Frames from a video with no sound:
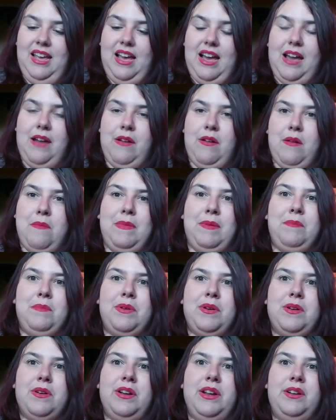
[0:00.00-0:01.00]
I
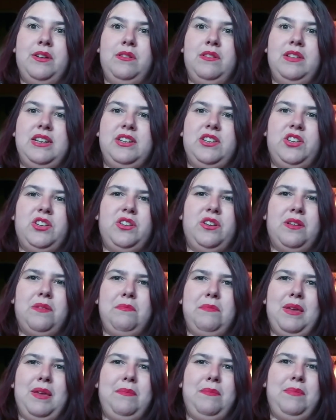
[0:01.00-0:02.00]
remember it only took
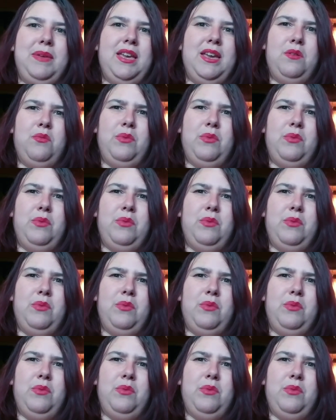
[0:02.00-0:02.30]
maybe a